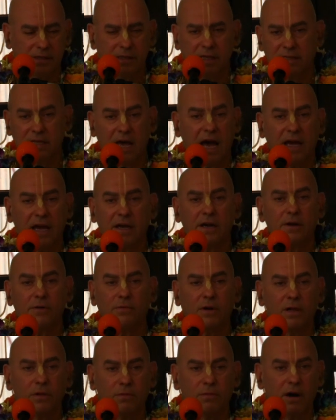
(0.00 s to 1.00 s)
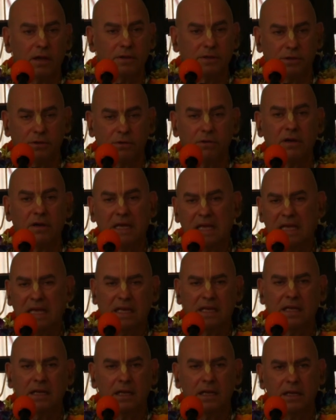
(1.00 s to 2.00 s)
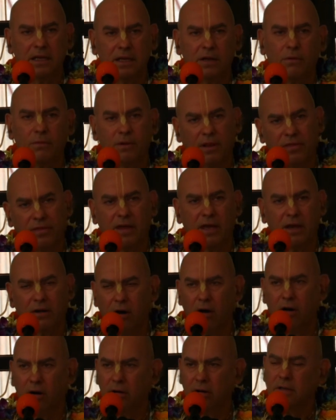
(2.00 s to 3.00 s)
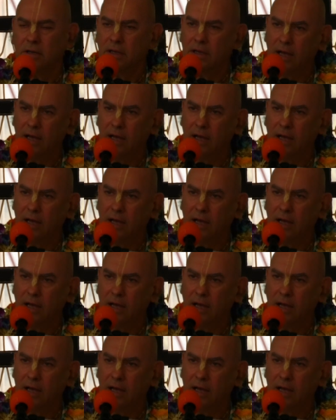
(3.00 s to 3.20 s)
The tiger will want to, you know, will think, oh,